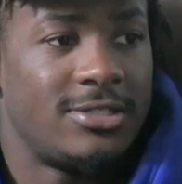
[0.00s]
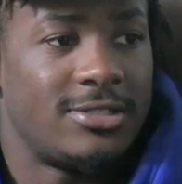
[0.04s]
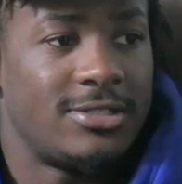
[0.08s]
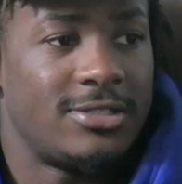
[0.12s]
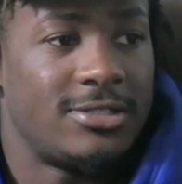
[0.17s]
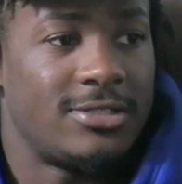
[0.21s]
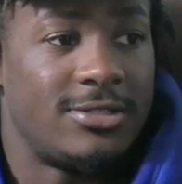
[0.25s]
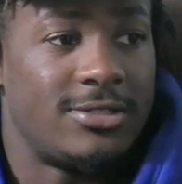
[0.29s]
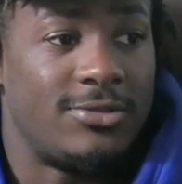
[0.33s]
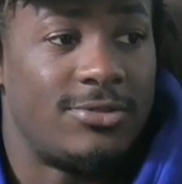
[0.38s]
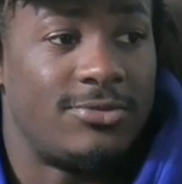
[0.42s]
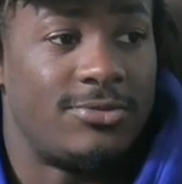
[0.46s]

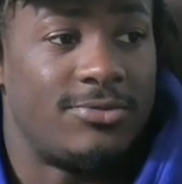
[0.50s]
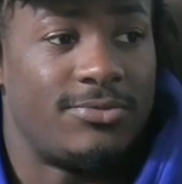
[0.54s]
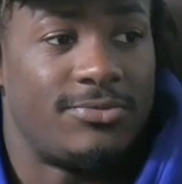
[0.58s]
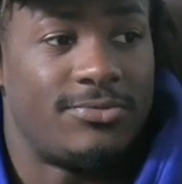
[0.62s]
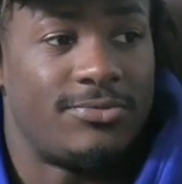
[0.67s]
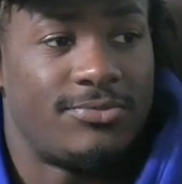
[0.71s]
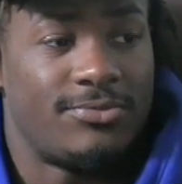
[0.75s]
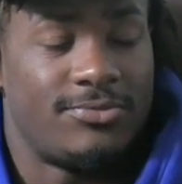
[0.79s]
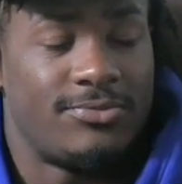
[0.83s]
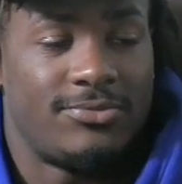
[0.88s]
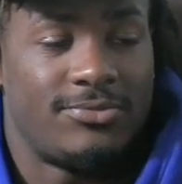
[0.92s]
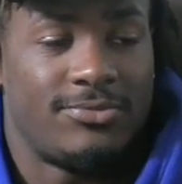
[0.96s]
So
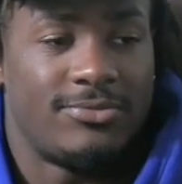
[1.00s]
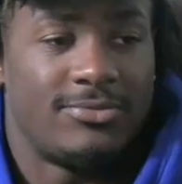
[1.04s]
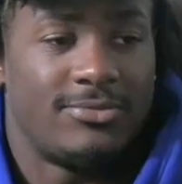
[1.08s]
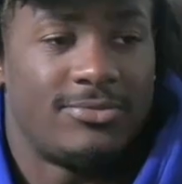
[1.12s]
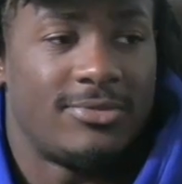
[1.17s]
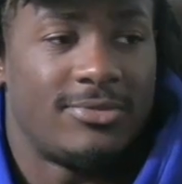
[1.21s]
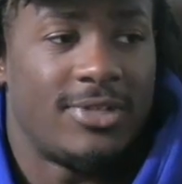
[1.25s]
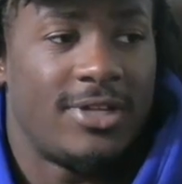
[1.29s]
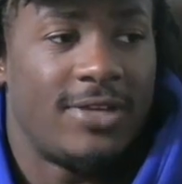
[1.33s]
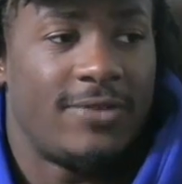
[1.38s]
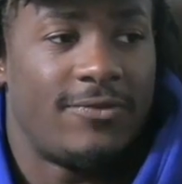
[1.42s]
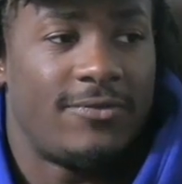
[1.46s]

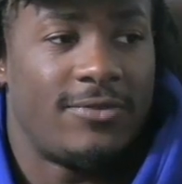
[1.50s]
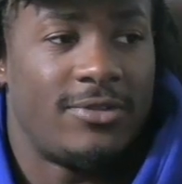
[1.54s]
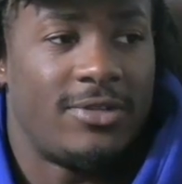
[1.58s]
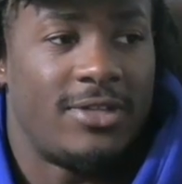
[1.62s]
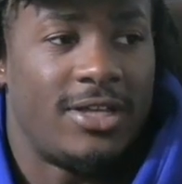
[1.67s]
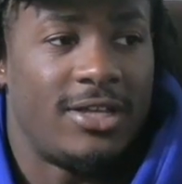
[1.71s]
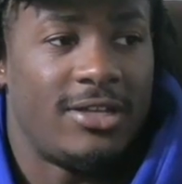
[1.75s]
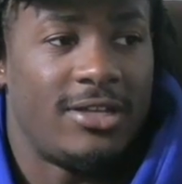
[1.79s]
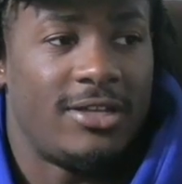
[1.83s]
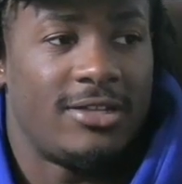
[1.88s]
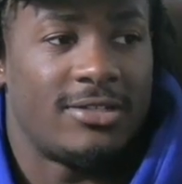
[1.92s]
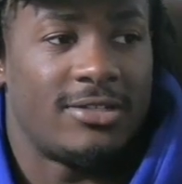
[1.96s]
I feel
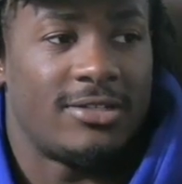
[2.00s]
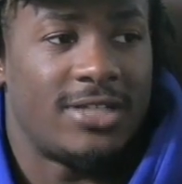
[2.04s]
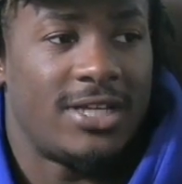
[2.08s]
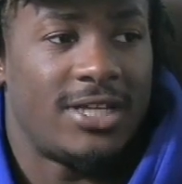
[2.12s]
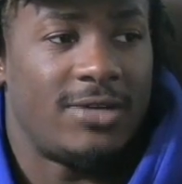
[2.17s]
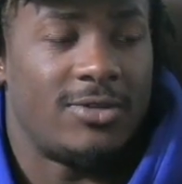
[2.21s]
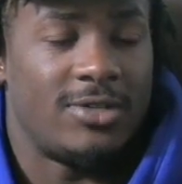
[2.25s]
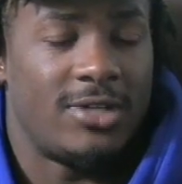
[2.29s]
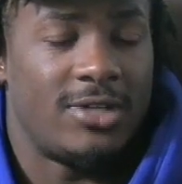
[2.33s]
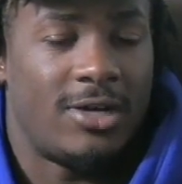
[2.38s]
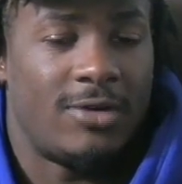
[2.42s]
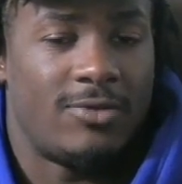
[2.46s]
like I would
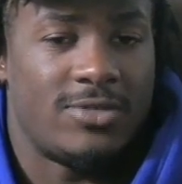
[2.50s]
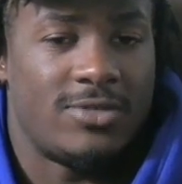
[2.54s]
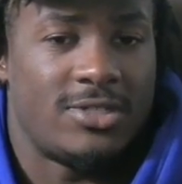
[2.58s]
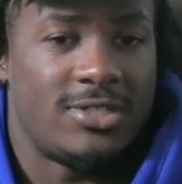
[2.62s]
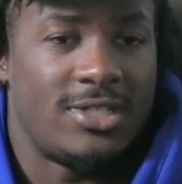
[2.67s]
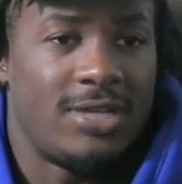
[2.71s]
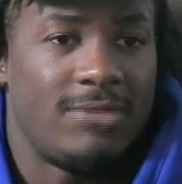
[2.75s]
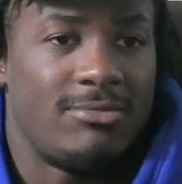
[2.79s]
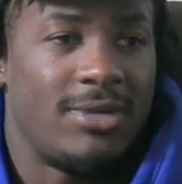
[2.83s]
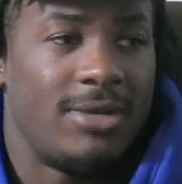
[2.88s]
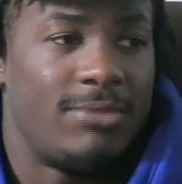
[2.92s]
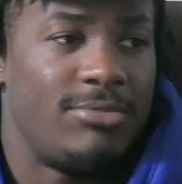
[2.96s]
always take
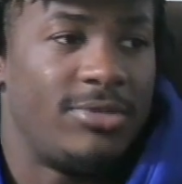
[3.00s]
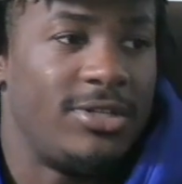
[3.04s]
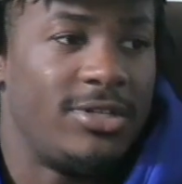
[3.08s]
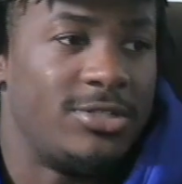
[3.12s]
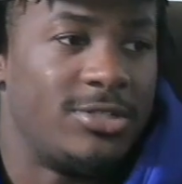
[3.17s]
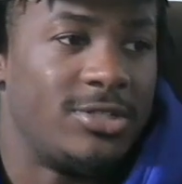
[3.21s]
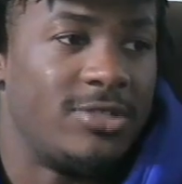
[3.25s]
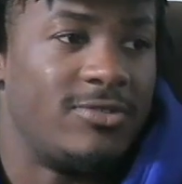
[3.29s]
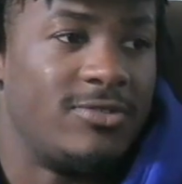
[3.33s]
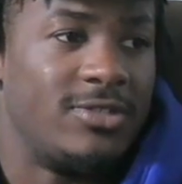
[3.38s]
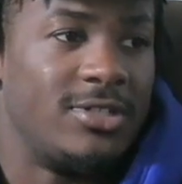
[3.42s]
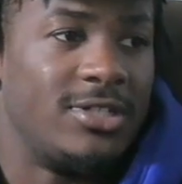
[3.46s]
my peace
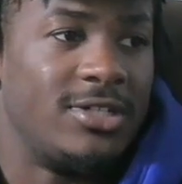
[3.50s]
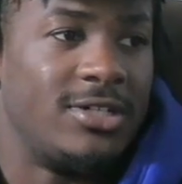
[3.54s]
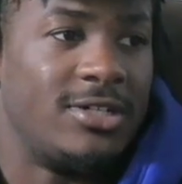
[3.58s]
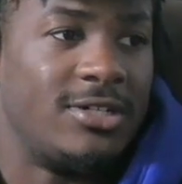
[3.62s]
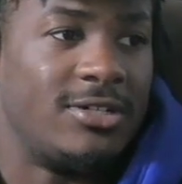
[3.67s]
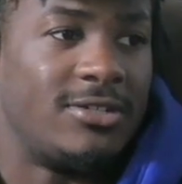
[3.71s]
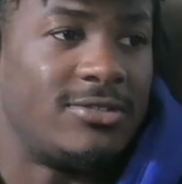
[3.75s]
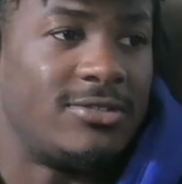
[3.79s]
over love.